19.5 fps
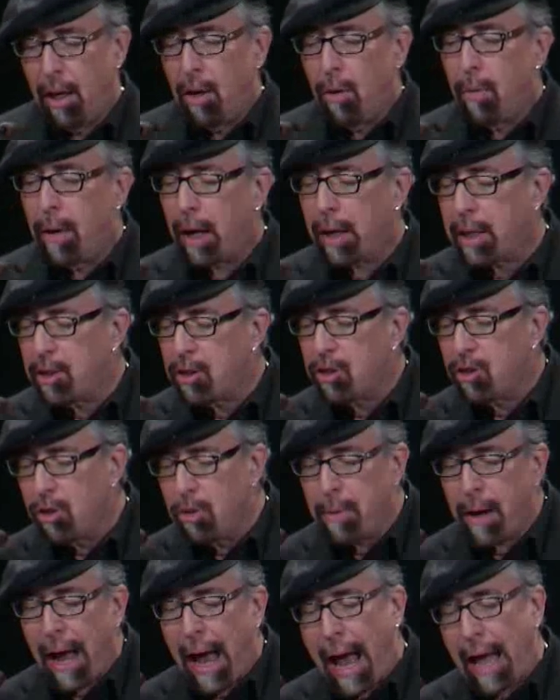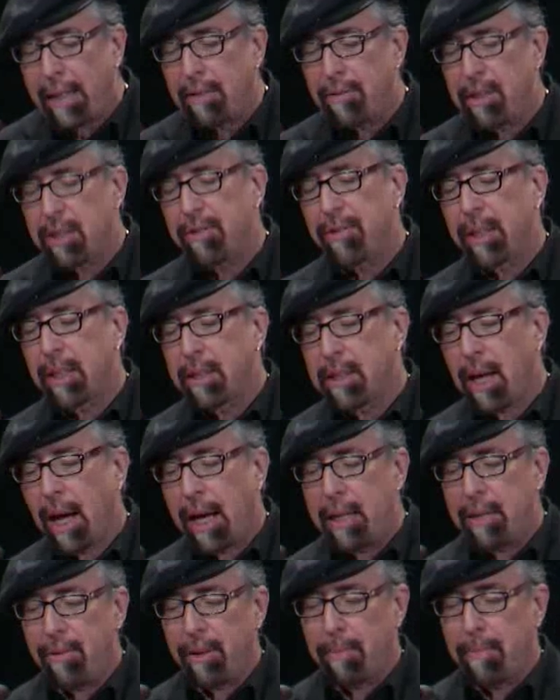We are consumer activists for the
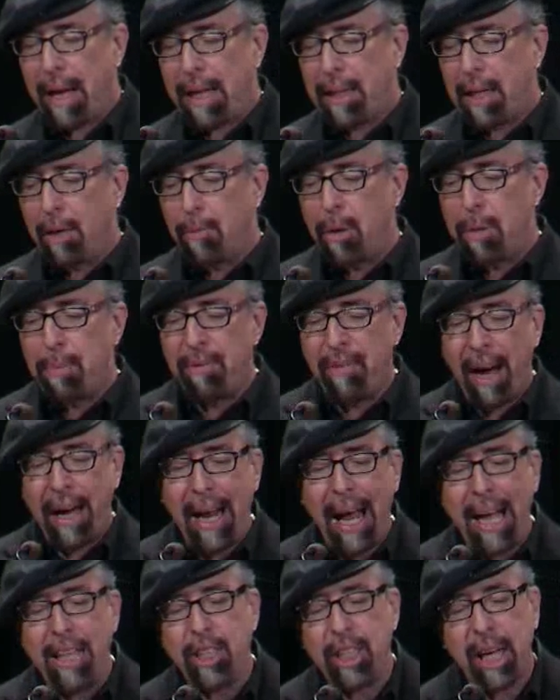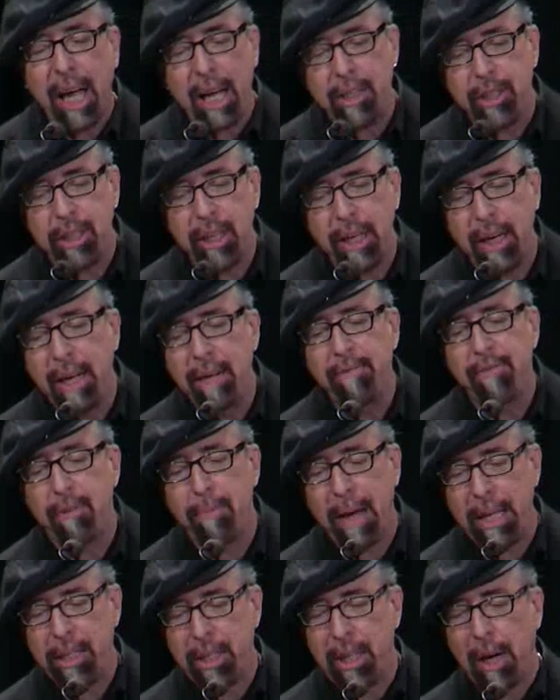scientific method, and we provide education and
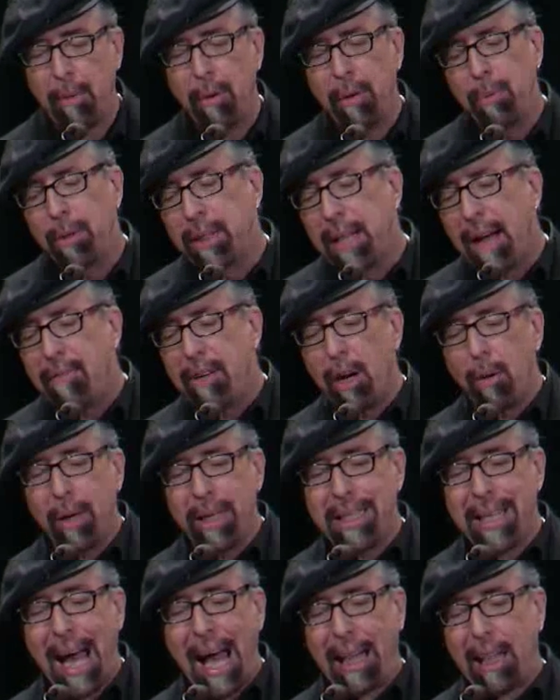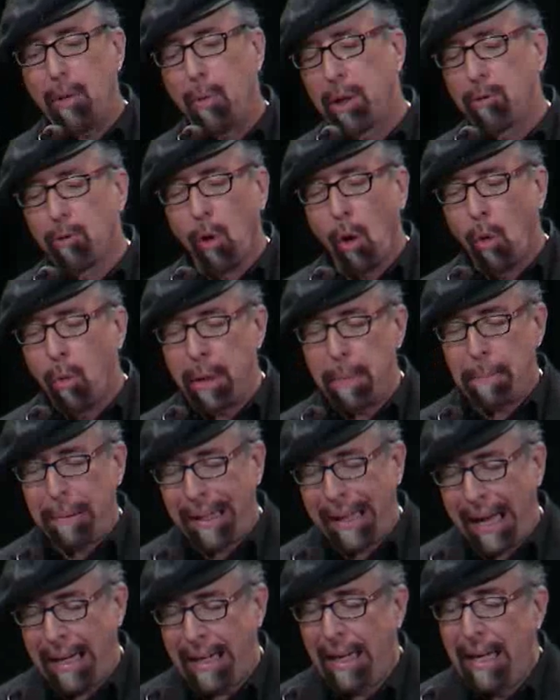information, and we will never know exactly what role we
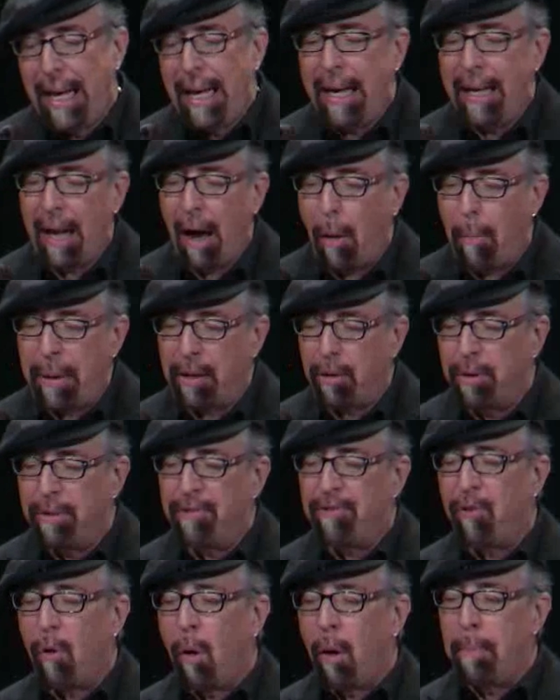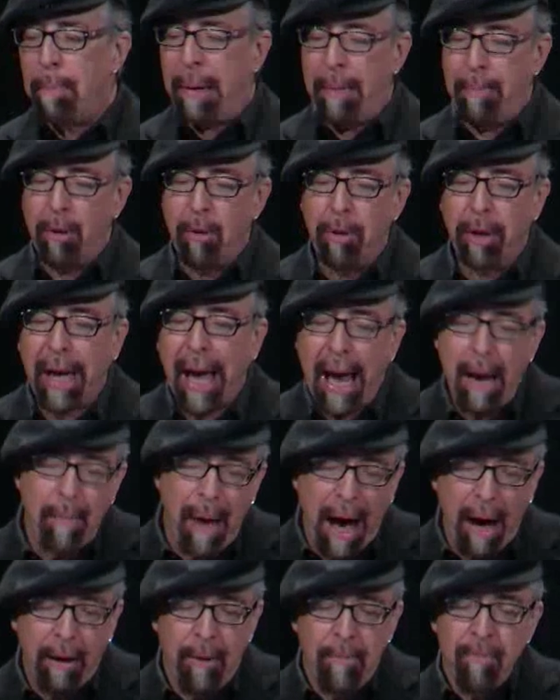played in helping to inform people who came
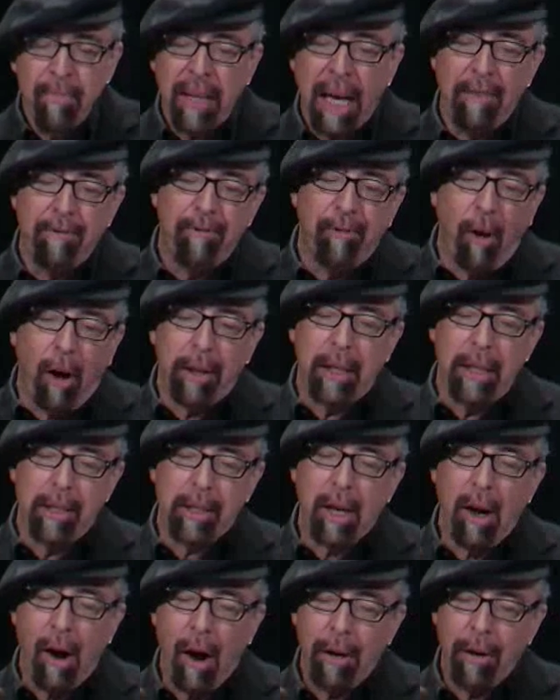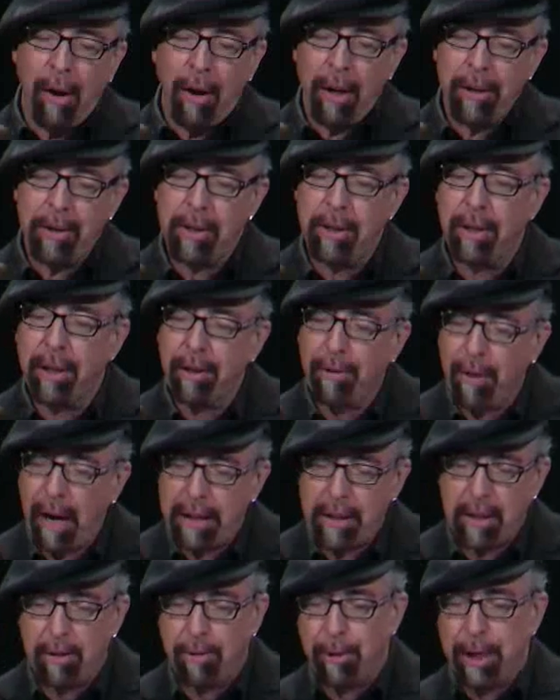out and fought these con artists and
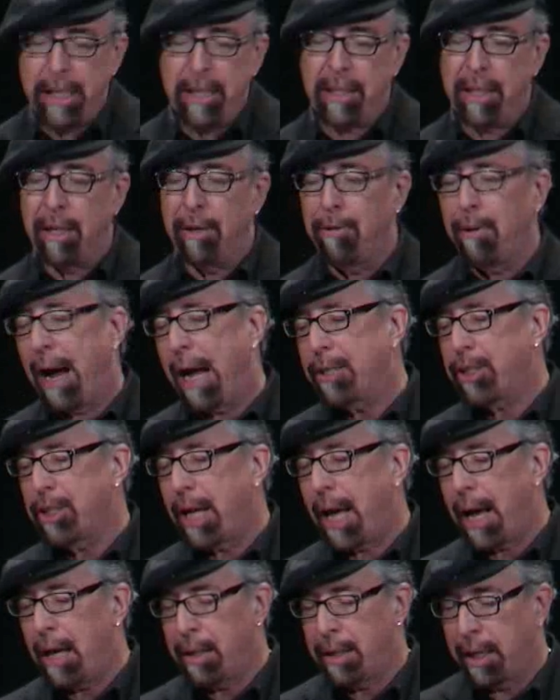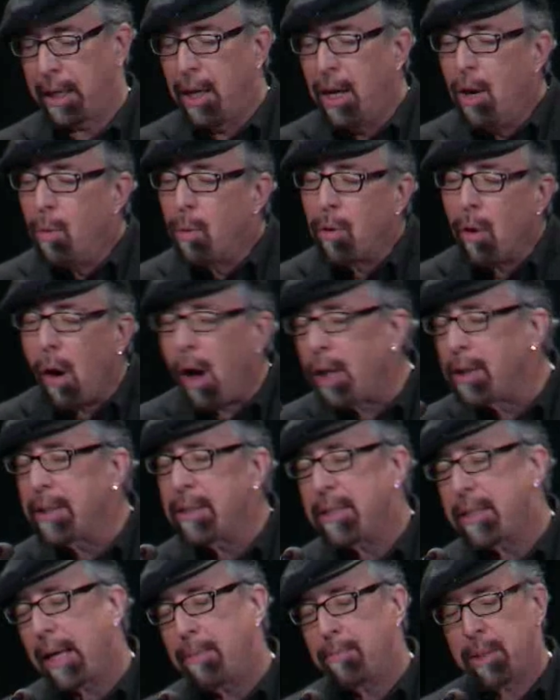threats to reason and rationality. We're all on the
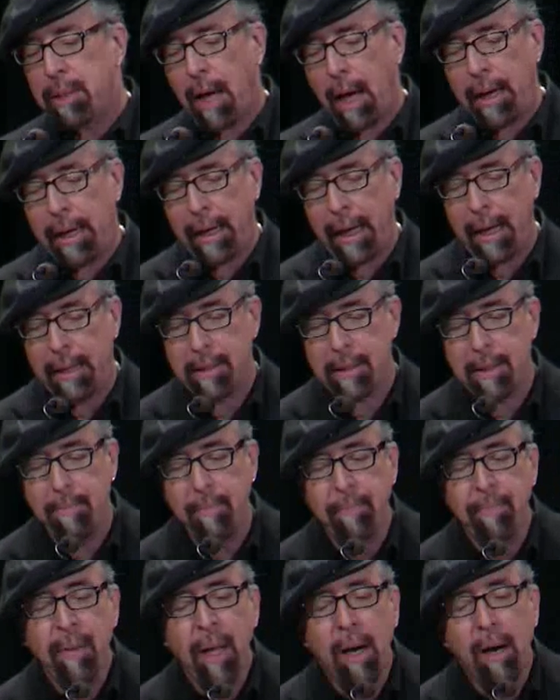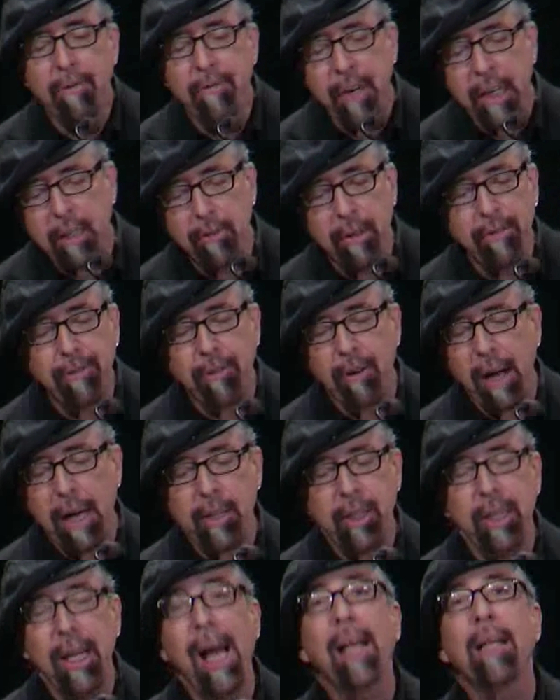same side against them. A victory for
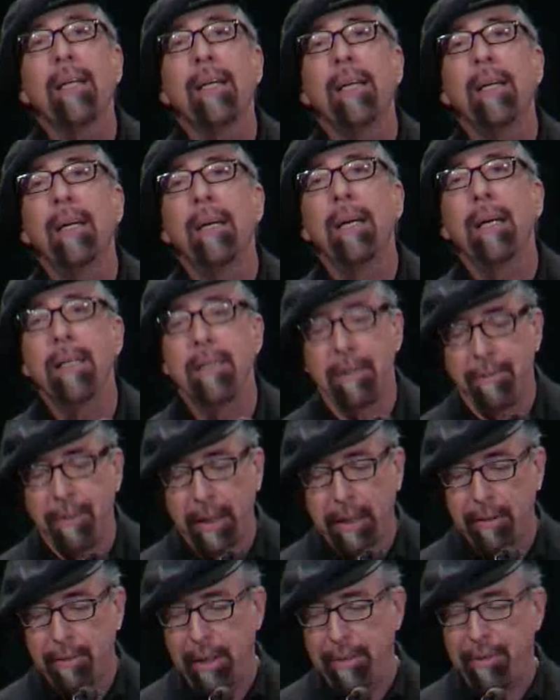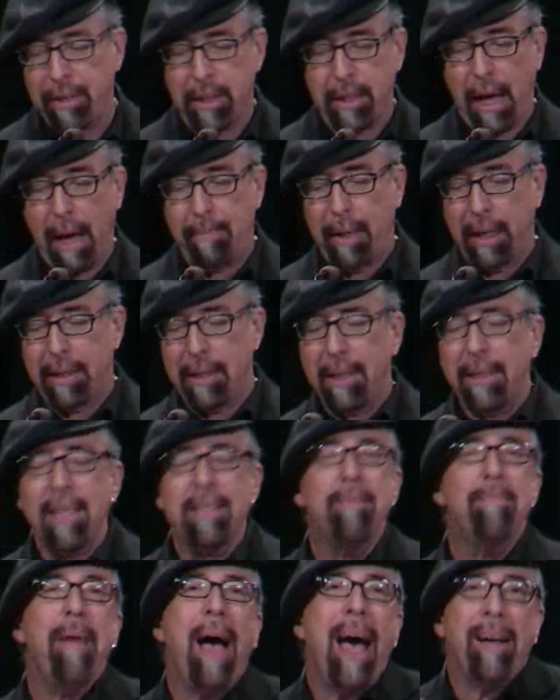rationality is a victory for skeptics. It
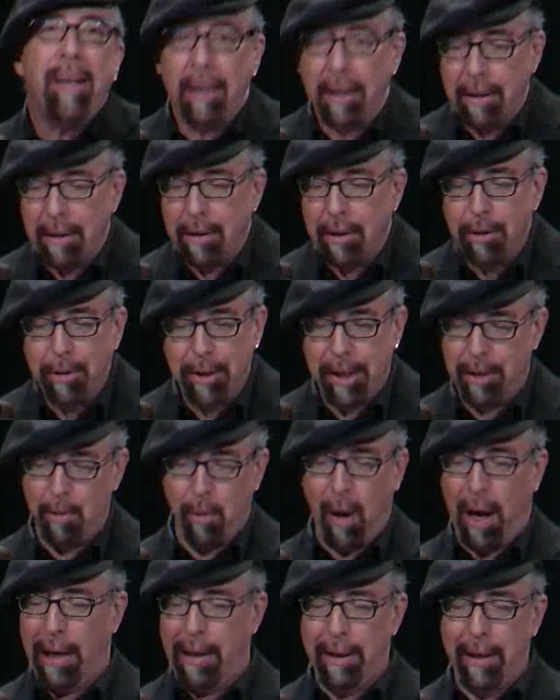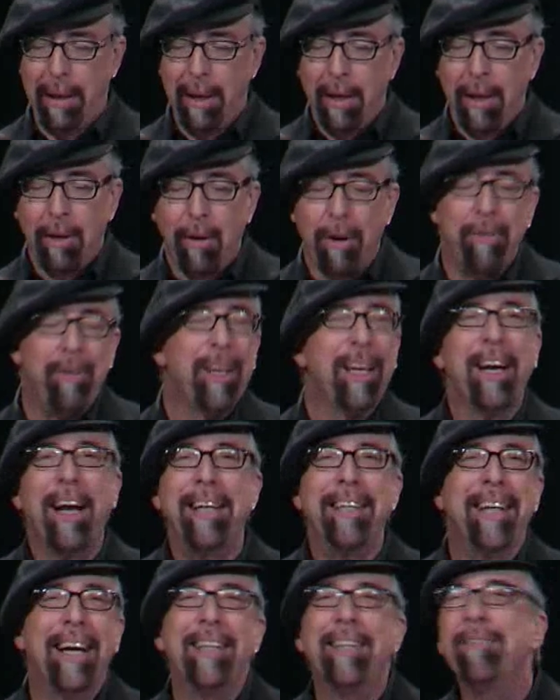doesn't matter who did what, or if you can
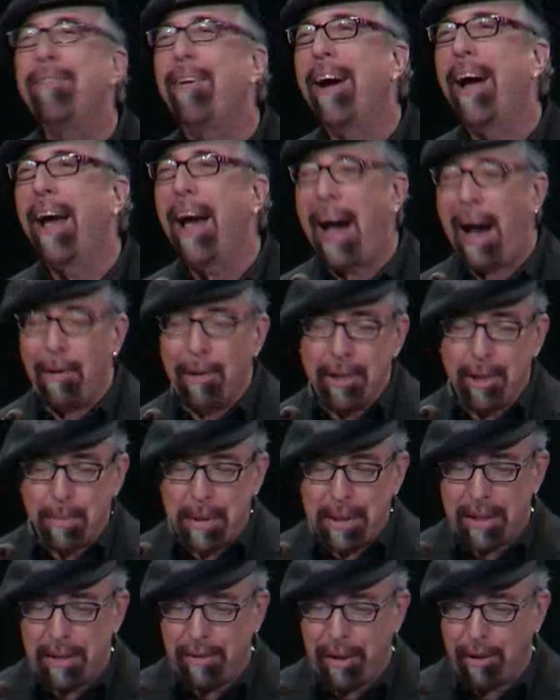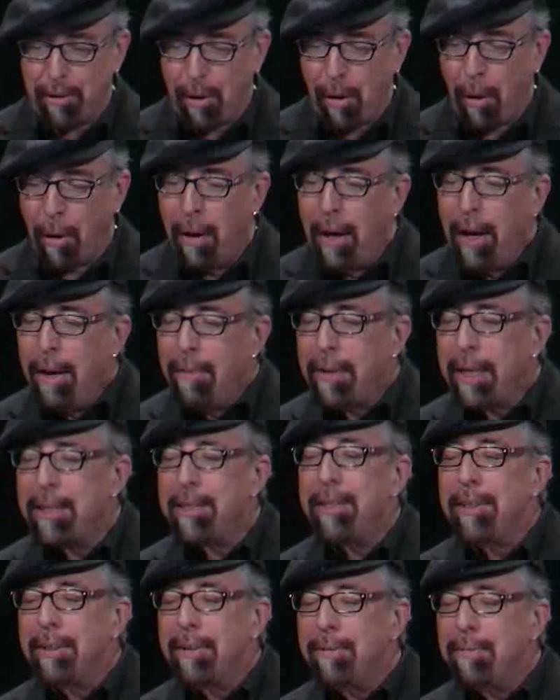identify our specific role,
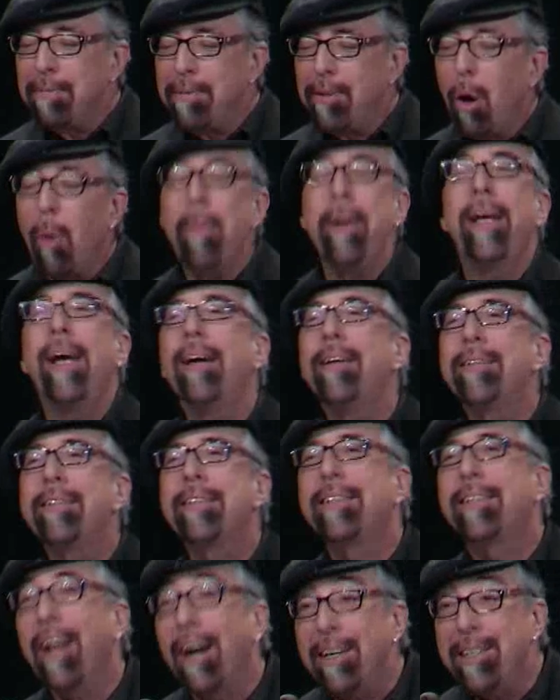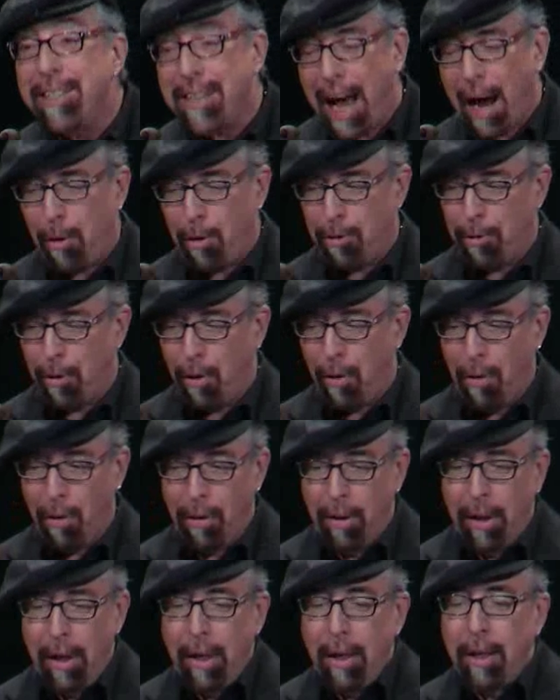because nobody else does our role.
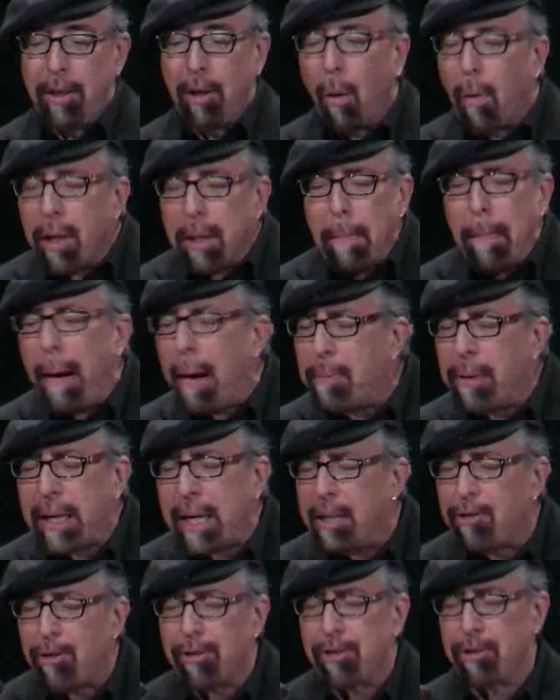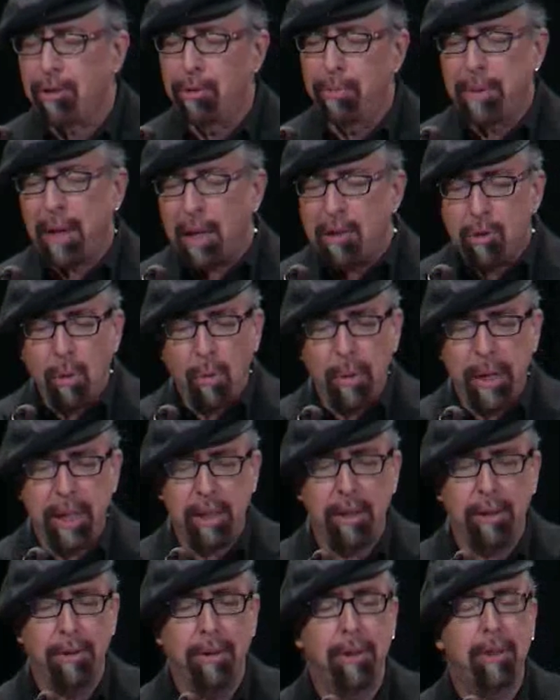No other public interest group does what we
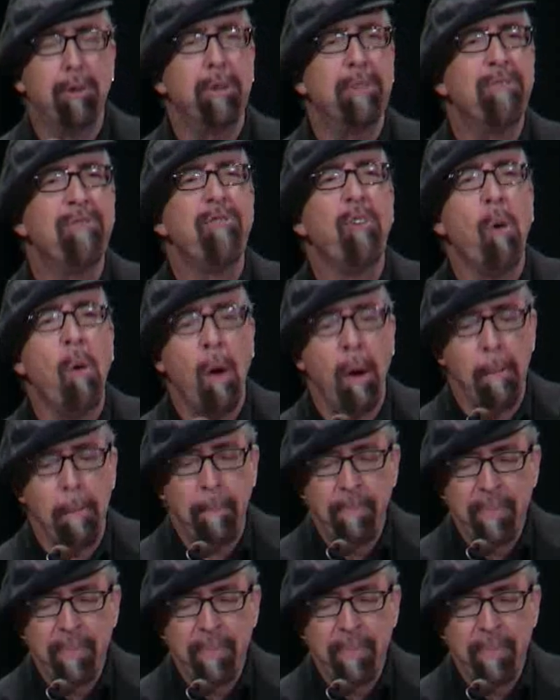do to inform